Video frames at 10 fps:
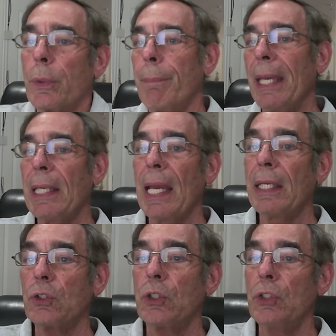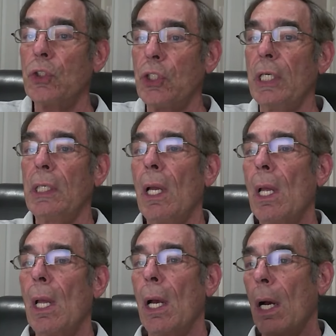with beta HCG,
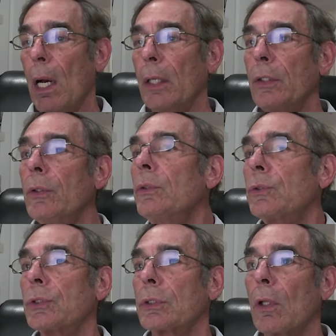used